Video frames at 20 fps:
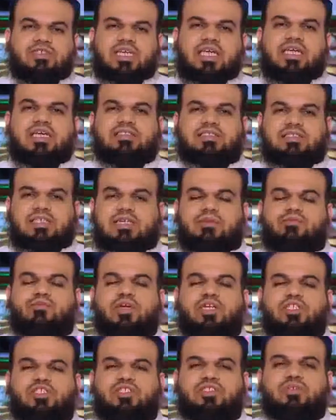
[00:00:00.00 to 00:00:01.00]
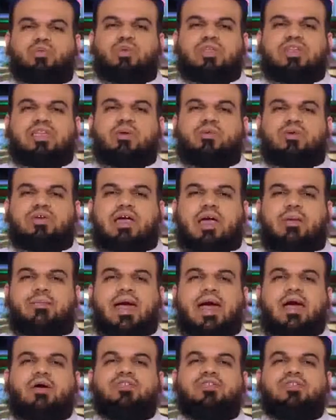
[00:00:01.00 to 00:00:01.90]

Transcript: and they would worship their gods and so on.